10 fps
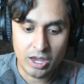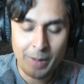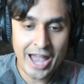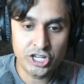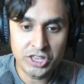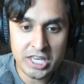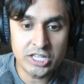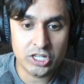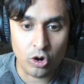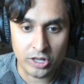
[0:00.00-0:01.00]
imagine
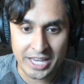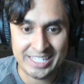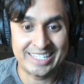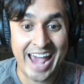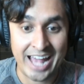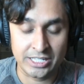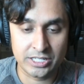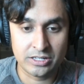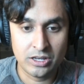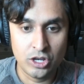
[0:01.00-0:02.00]
these are like
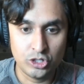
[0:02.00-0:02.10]
stats.